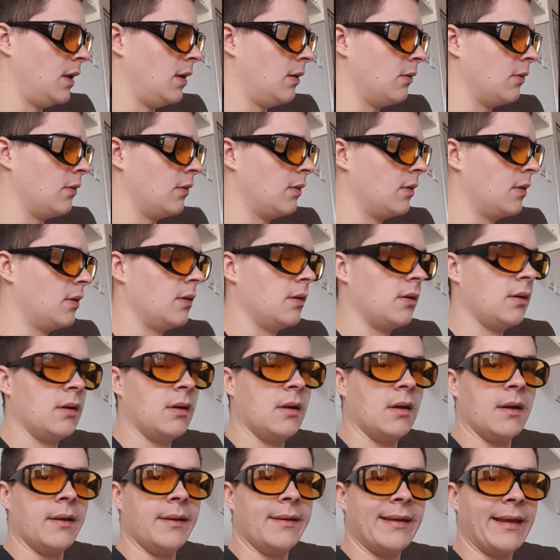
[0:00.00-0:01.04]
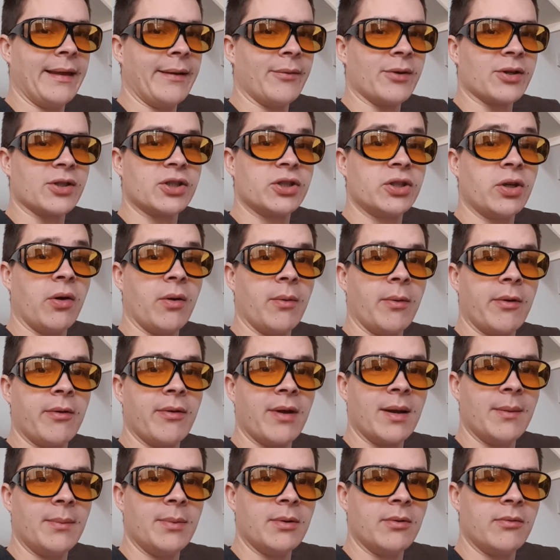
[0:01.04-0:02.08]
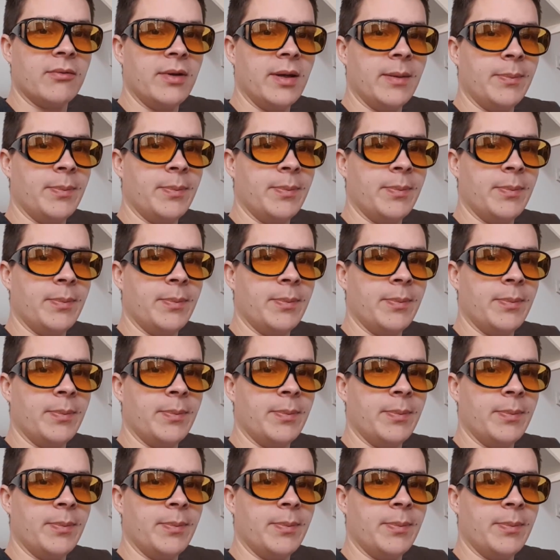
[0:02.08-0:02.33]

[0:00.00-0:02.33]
Wow. That was so incredibly